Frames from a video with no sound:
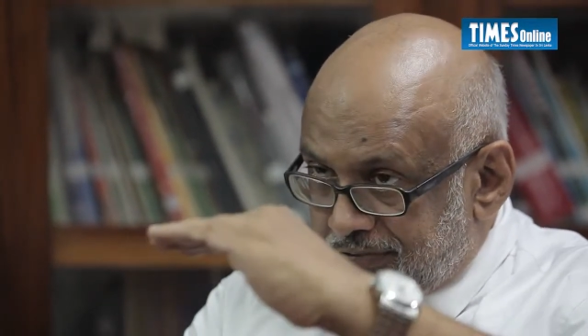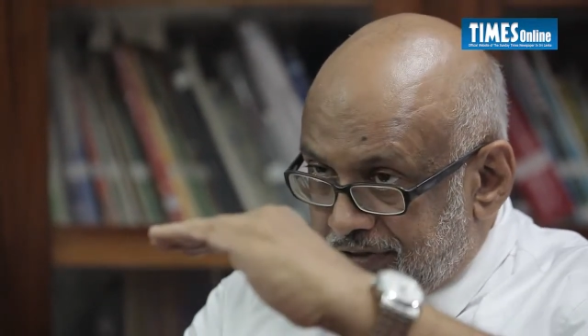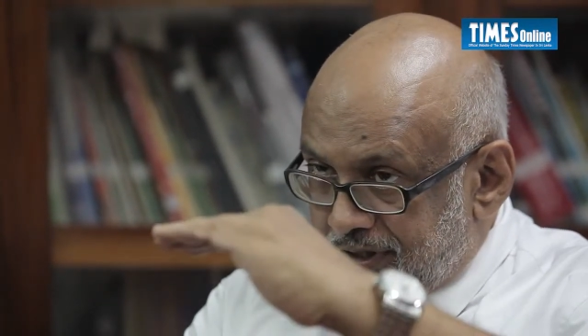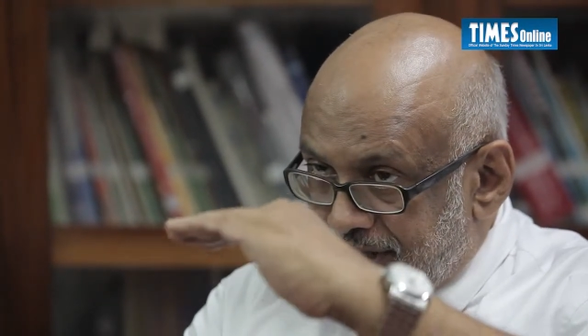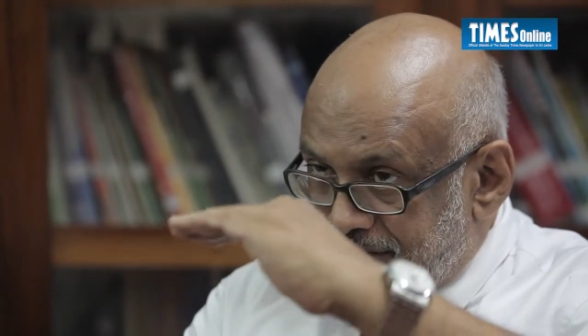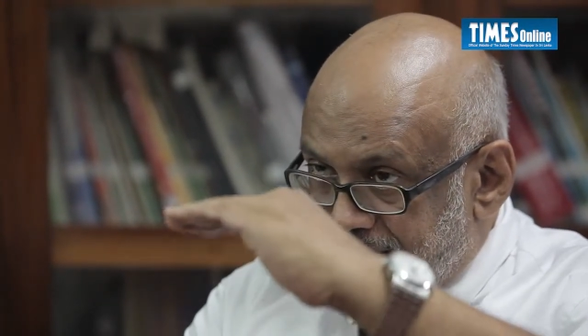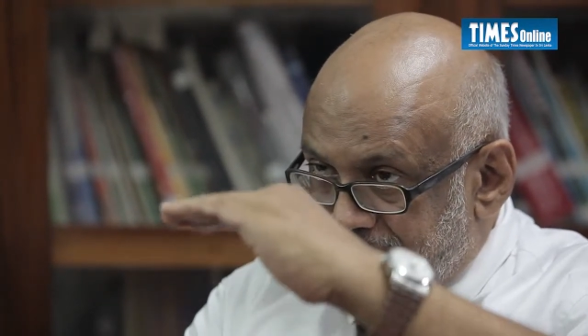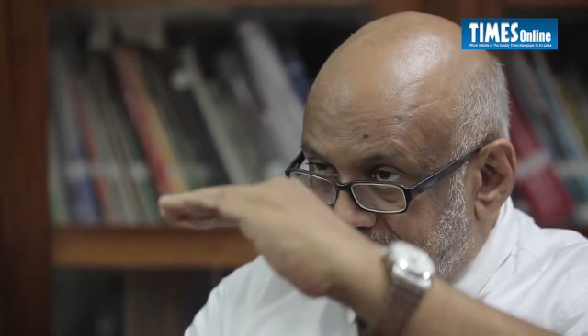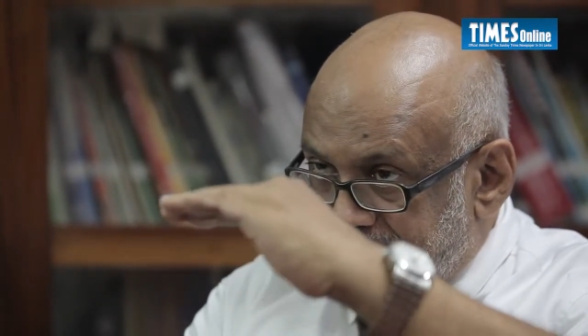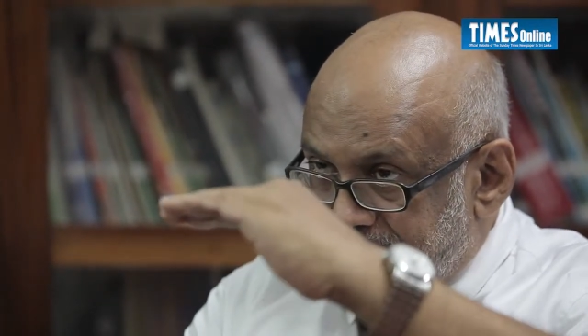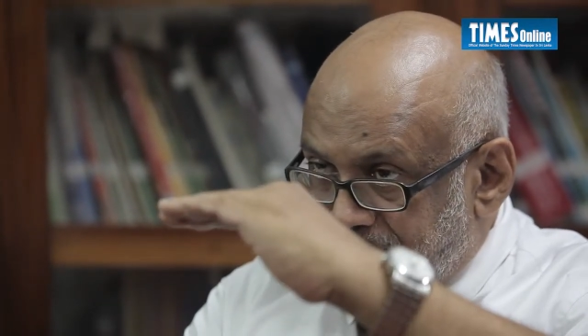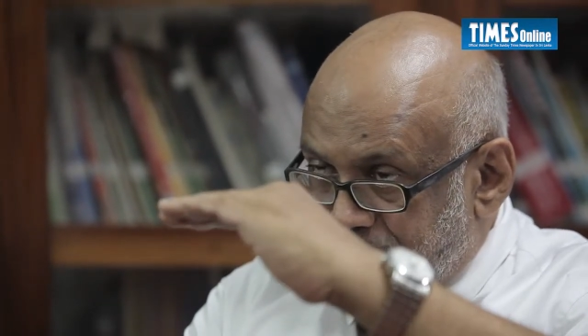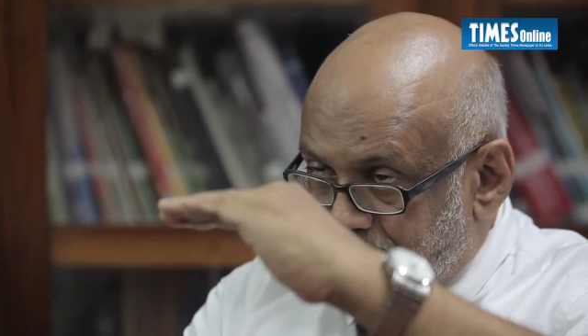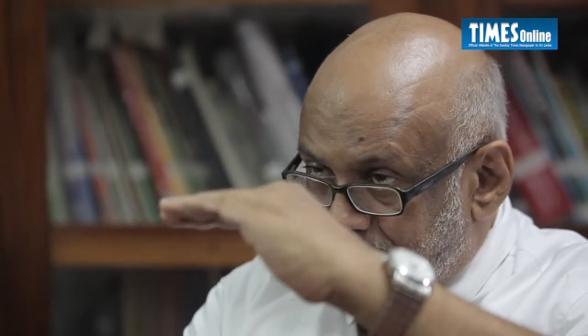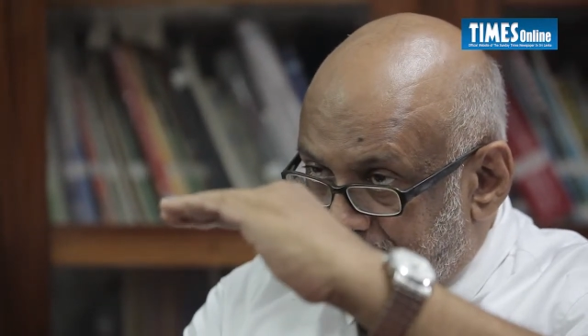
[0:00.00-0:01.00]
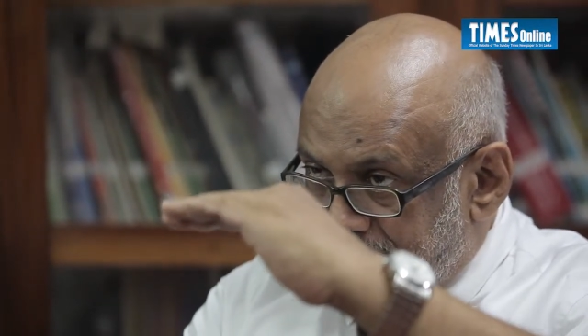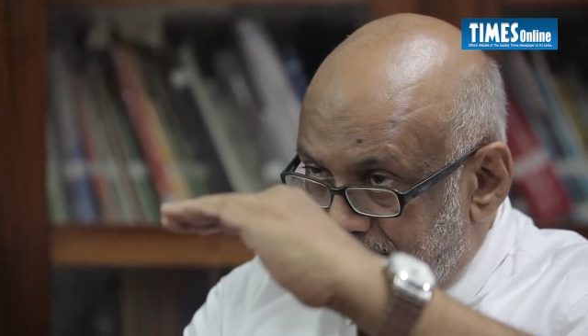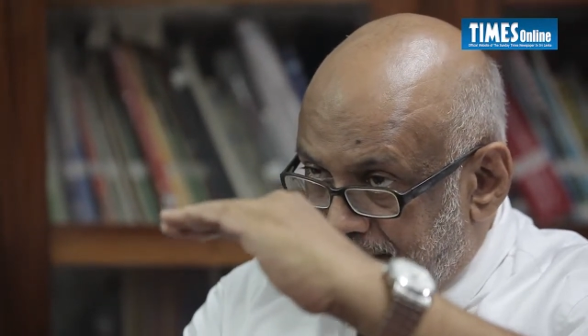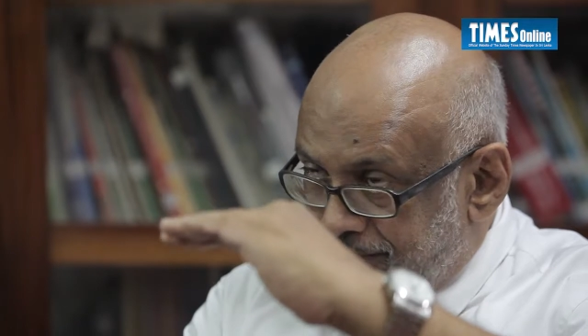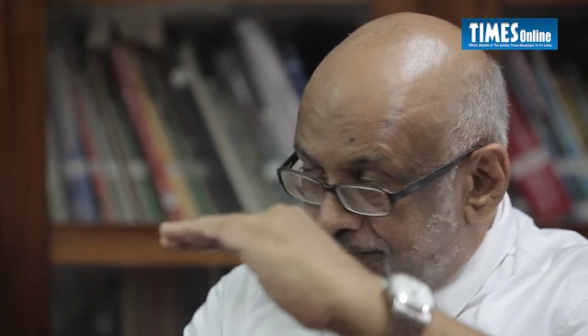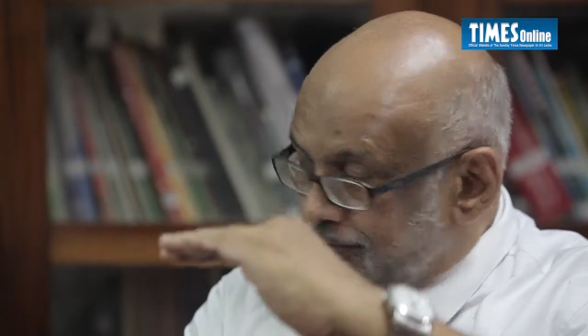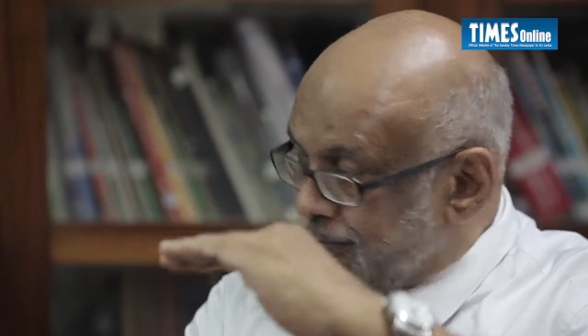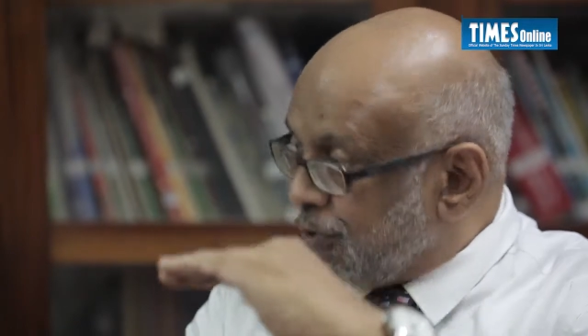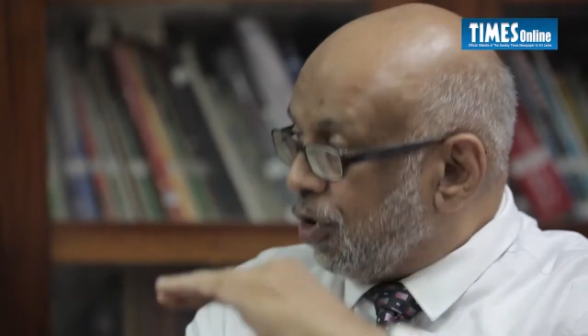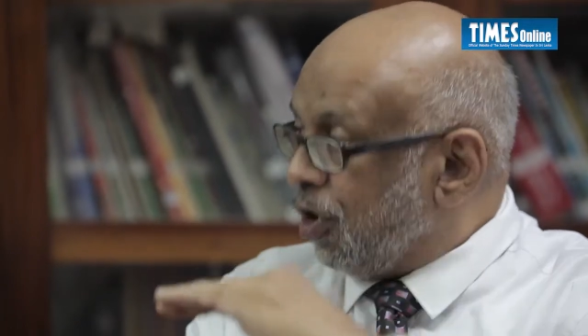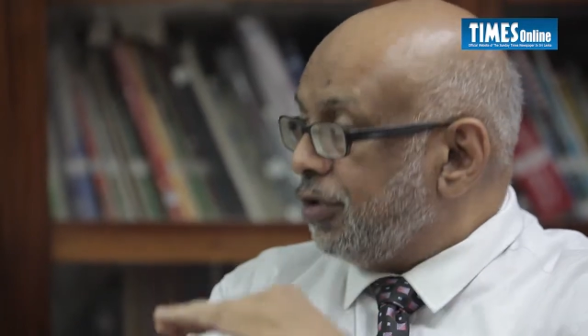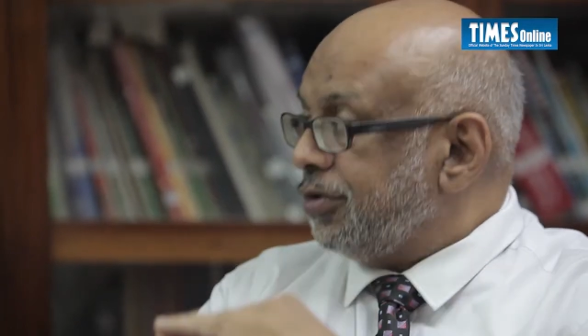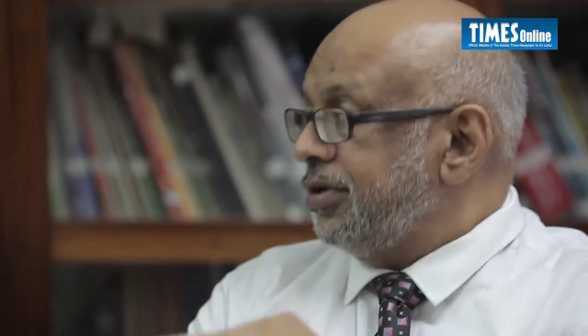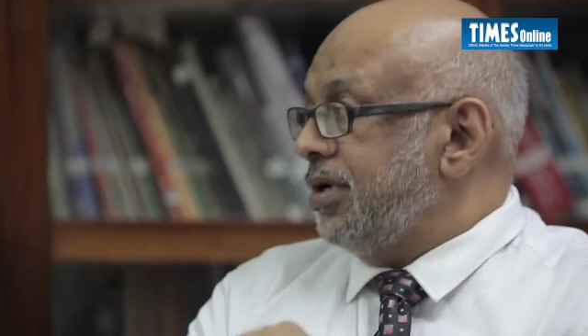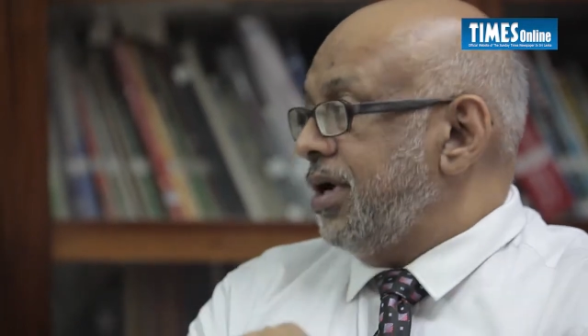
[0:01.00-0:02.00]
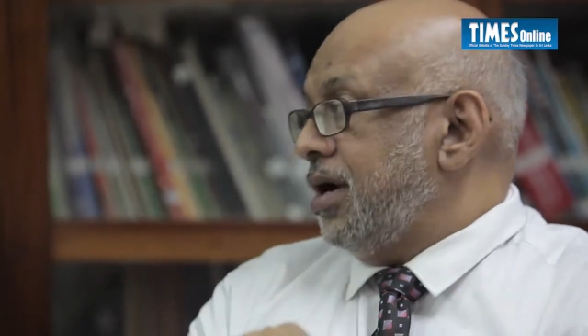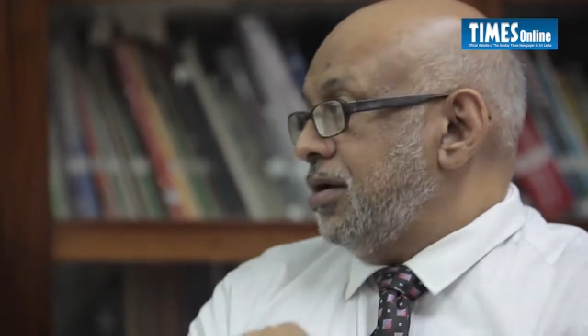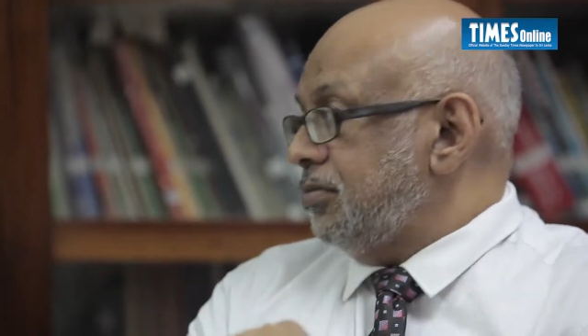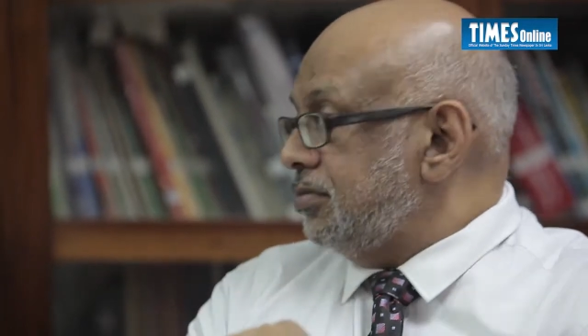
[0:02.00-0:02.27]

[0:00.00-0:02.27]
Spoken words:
the strength will brought down,